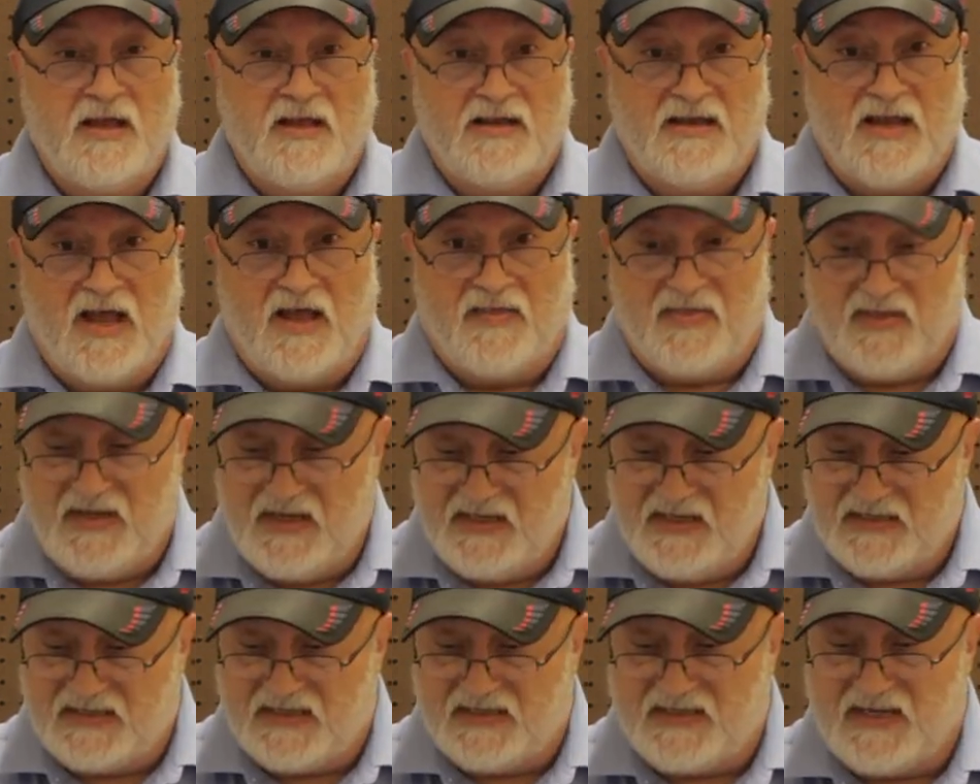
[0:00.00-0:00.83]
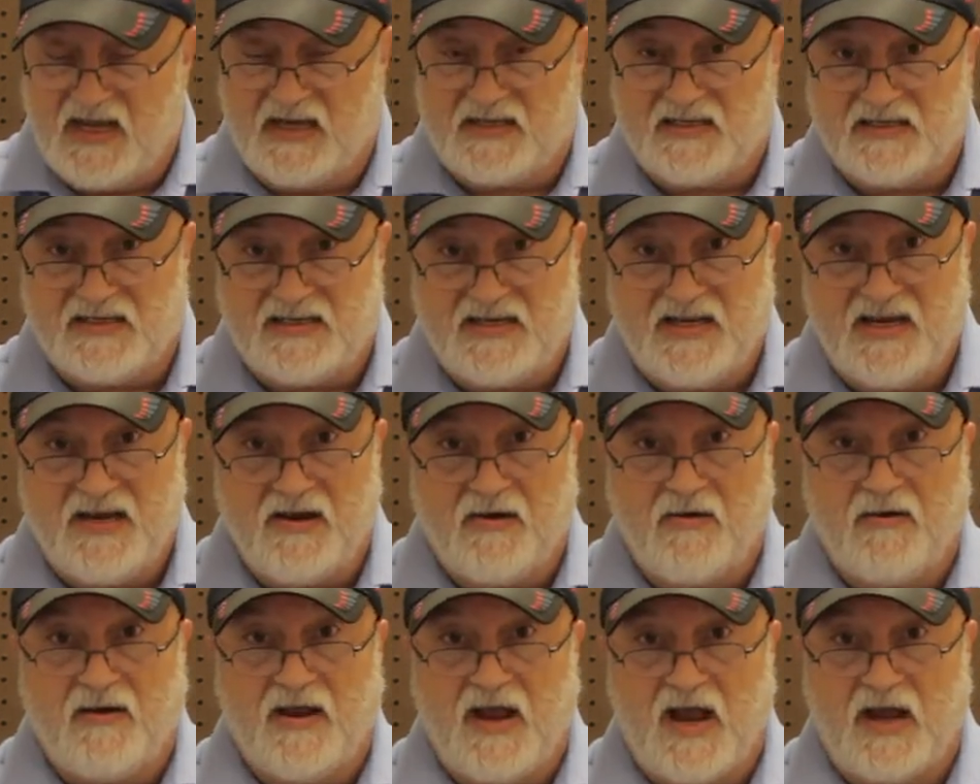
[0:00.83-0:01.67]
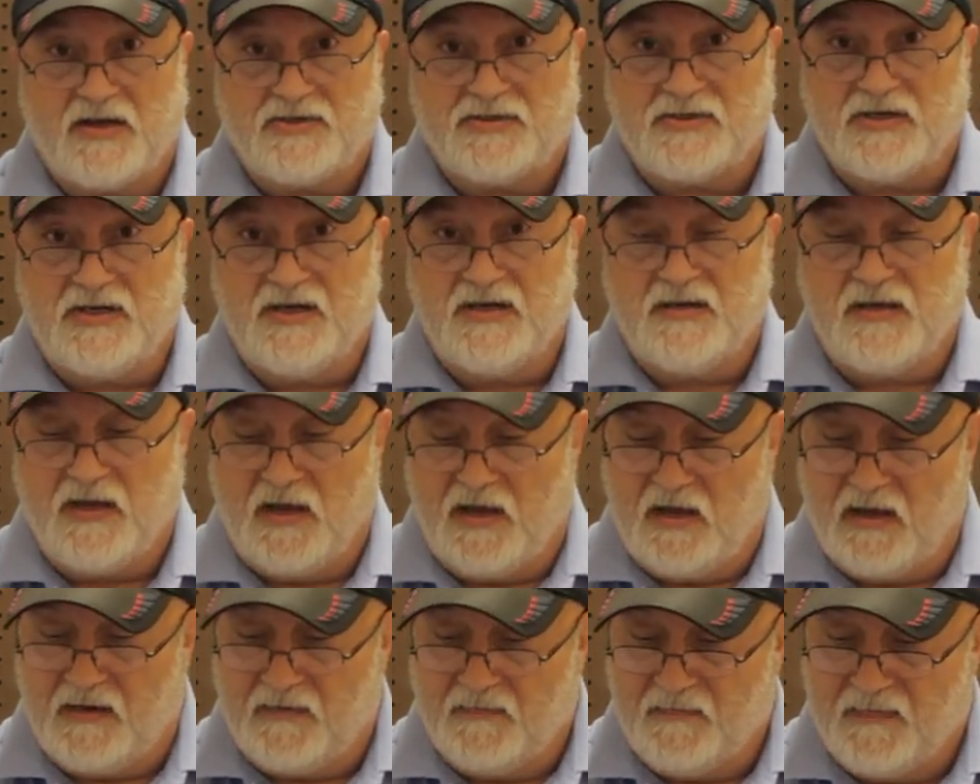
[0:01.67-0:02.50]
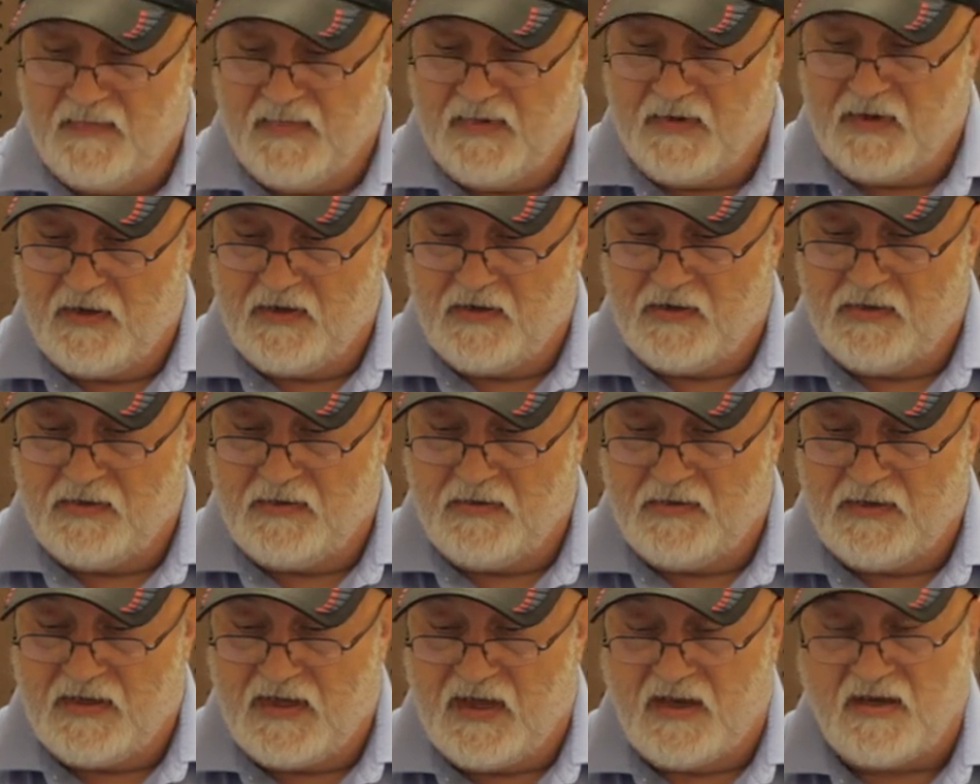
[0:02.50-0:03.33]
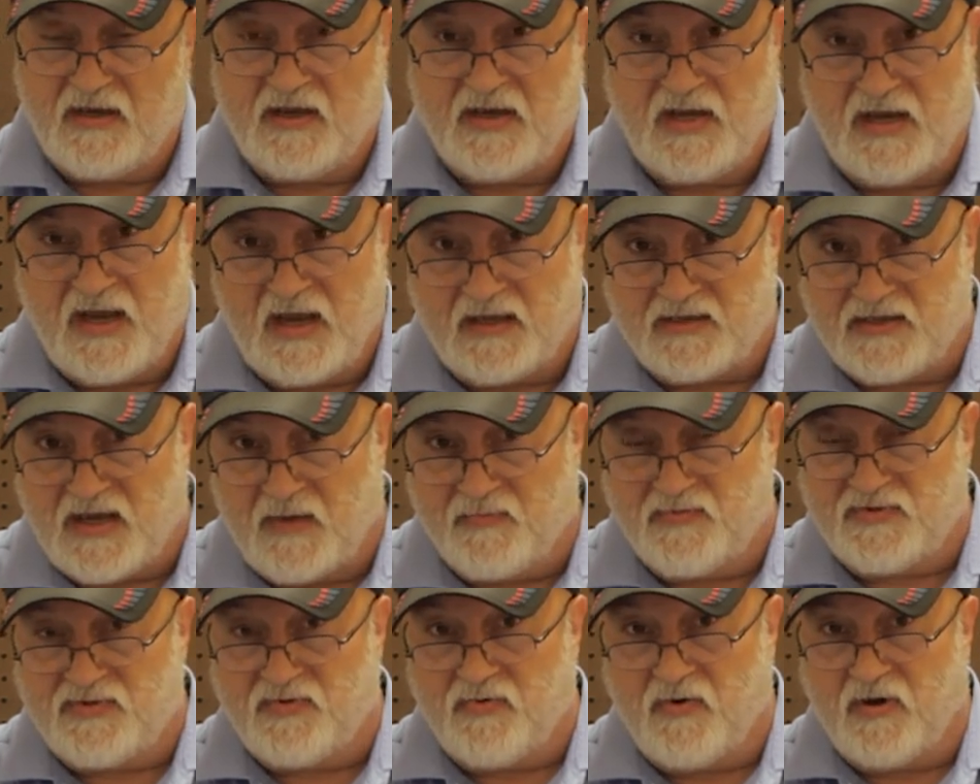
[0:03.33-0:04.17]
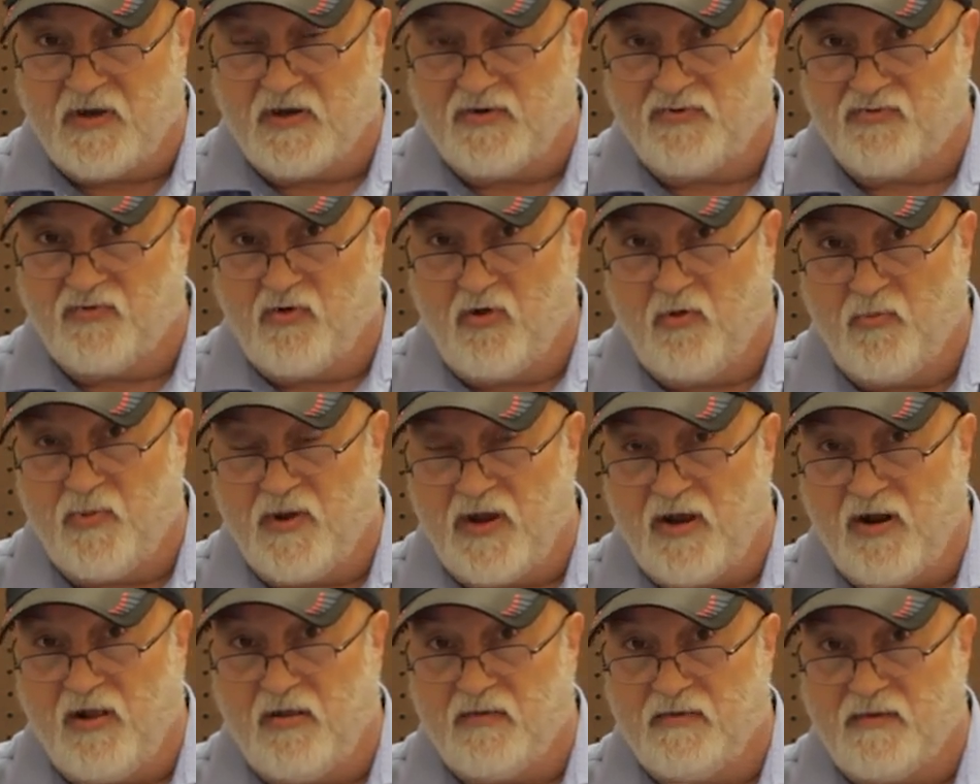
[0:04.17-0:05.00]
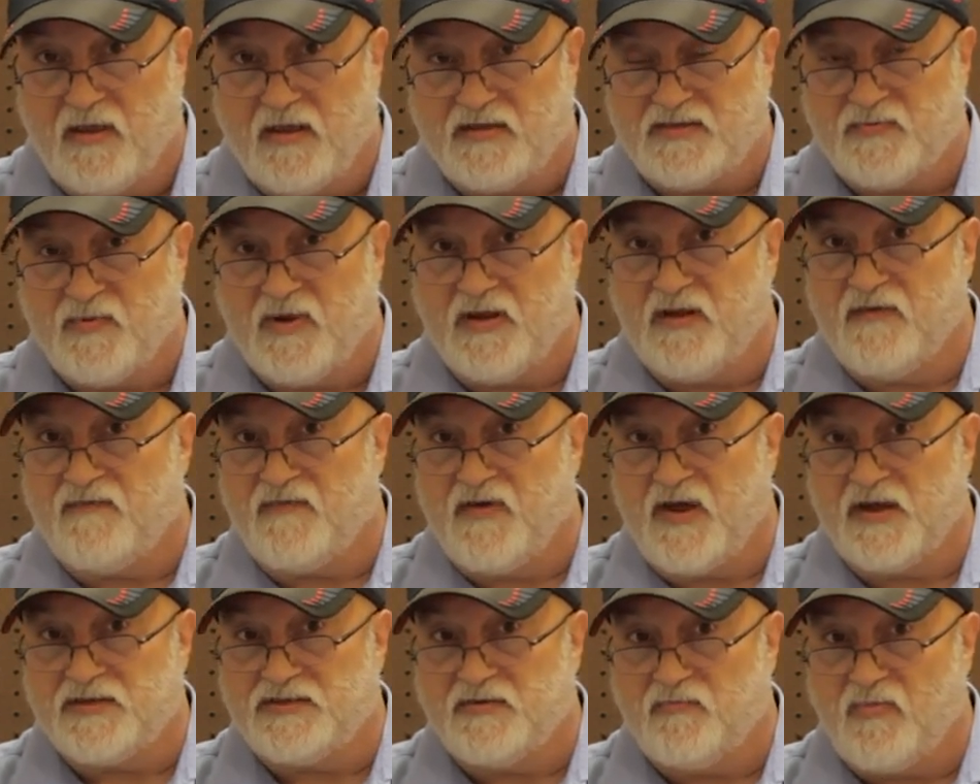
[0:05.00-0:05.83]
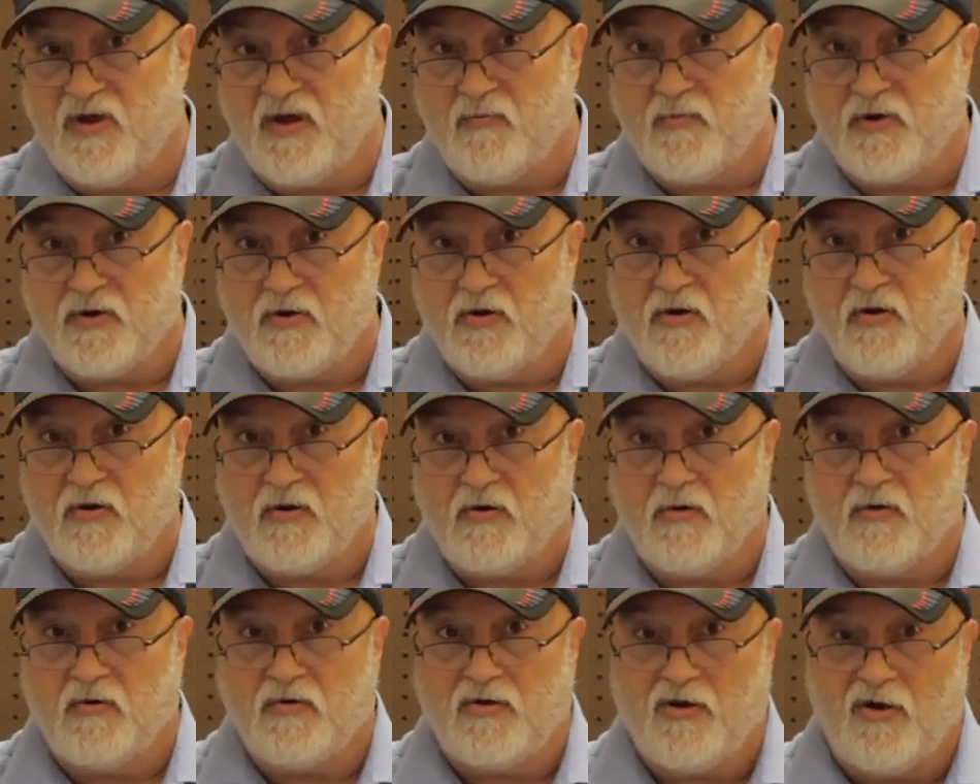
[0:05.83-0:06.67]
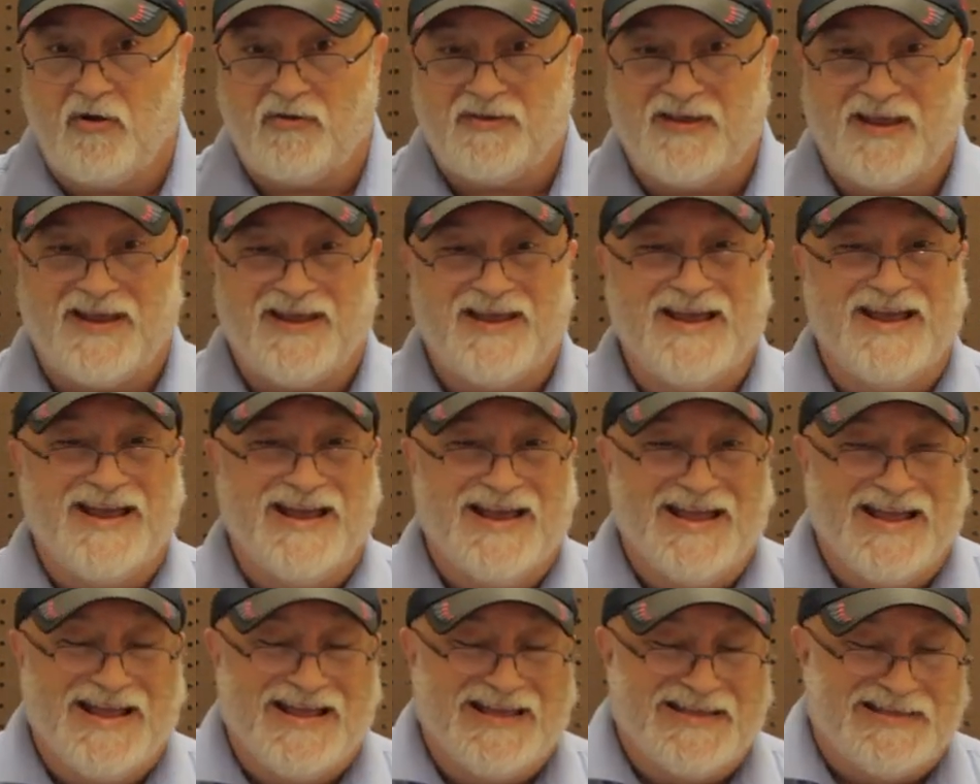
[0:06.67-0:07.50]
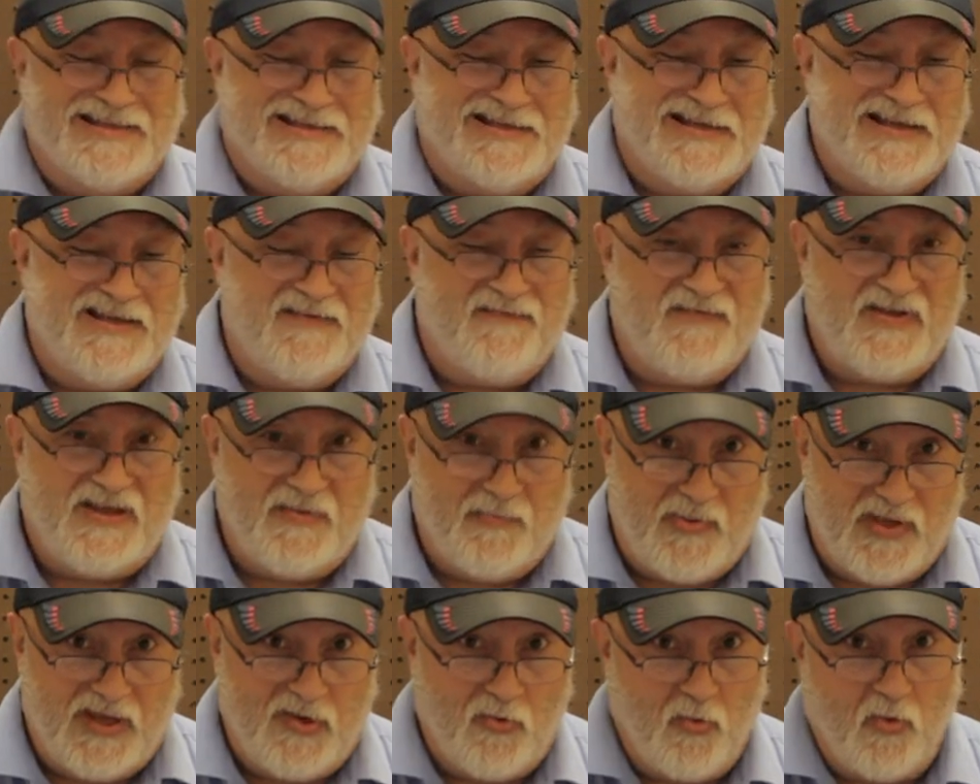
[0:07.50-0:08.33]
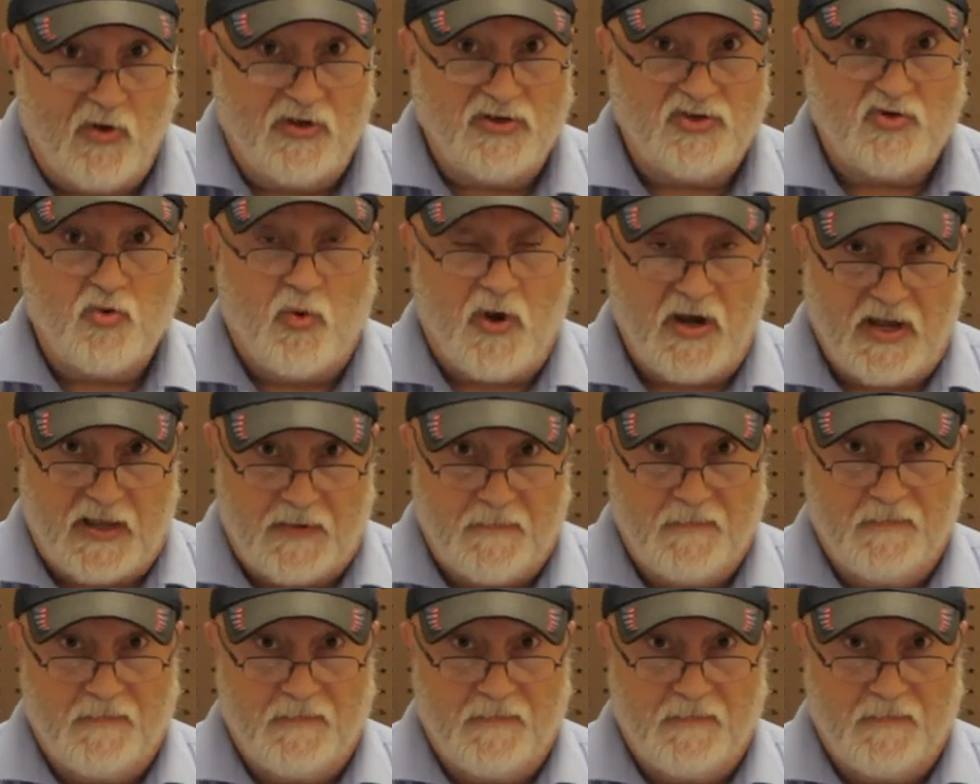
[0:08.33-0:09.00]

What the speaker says: Now these detectors here actually can connect up to a control panel that's manufactured by Mercurco called a DVP-120.